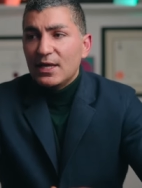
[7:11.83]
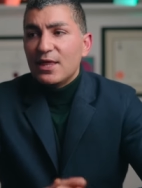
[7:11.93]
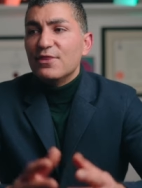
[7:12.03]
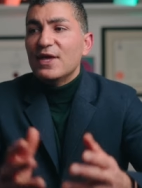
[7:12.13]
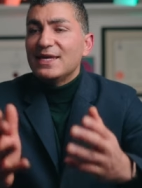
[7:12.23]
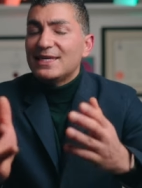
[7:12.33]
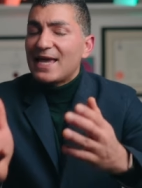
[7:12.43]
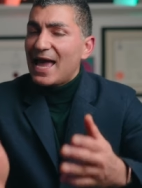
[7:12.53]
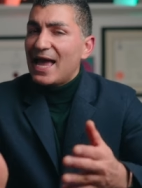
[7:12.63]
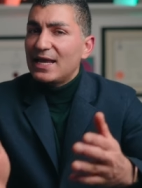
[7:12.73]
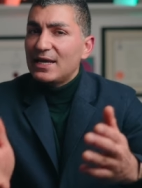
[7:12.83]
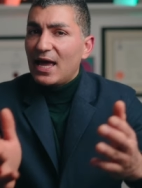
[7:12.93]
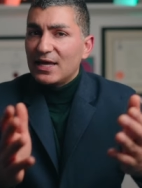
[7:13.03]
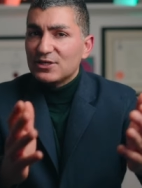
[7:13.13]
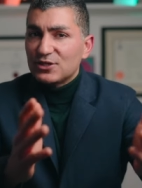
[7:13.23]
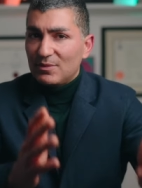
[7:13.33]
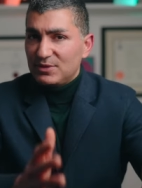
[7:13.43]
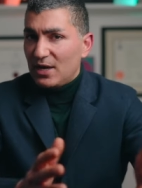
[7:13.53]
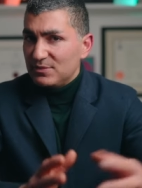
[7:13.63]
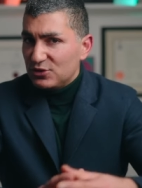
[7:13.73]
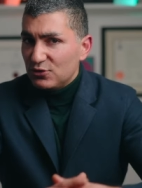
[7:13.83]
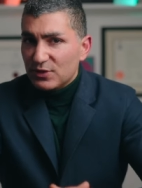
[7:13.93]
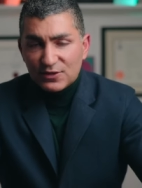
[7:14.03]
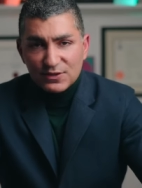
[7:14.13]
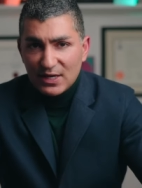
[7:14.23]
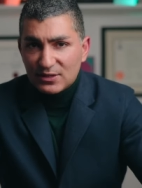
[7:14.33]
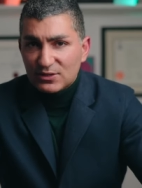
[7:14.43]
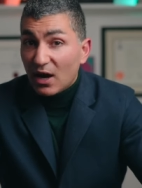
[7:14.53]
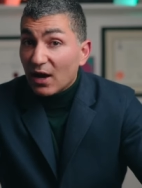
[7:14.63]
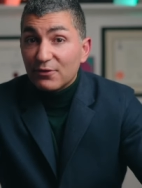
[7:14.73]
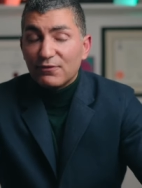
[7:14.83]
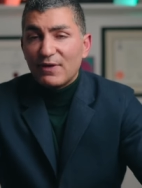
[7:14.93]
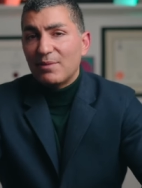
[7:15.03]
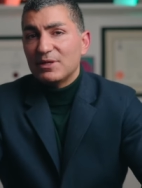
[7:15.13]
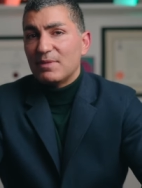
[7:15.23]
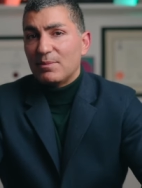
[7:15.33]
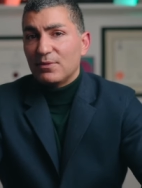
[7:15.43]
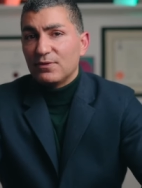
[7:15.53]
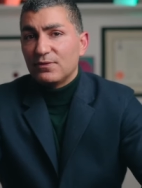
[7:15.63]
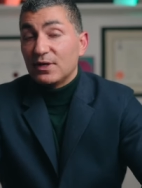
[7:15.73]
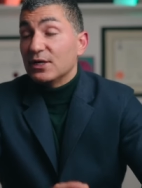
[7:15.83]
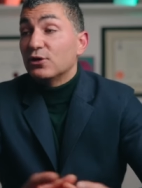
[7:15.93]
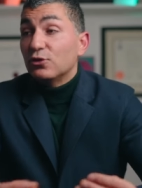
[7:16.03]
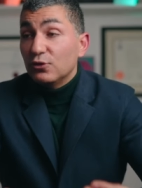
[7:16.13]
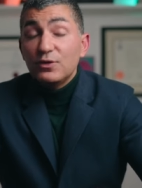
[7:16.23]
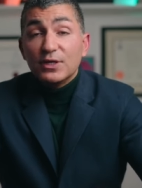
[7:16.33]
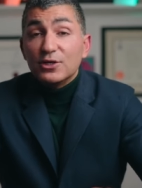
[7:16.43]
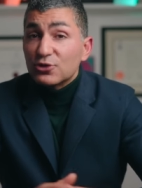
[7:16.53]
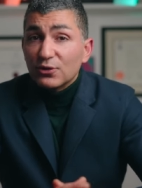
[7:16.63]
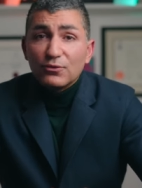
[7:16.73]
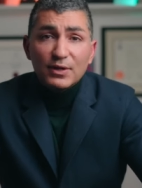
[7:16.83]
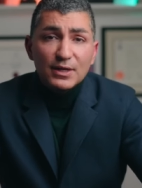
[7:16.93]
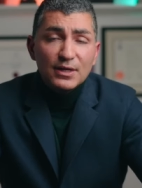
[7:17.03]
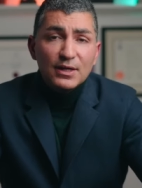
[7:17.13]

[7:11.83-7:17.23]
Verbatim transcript: they can and sometimes do extend to other family members, including children,